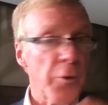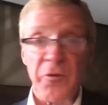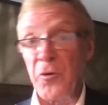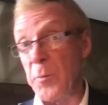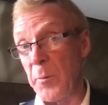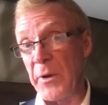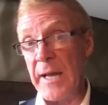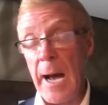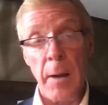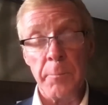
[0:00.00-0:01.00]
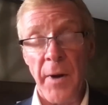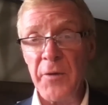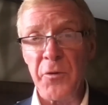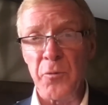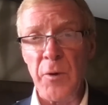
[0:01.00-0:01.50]
presumably out
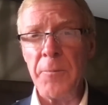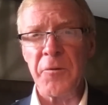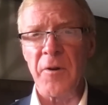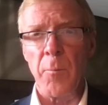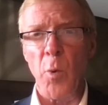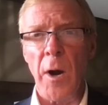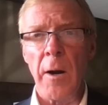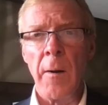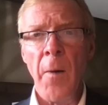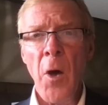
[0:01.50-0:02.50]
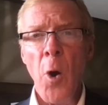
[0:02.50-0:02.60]
by the reef somewhere,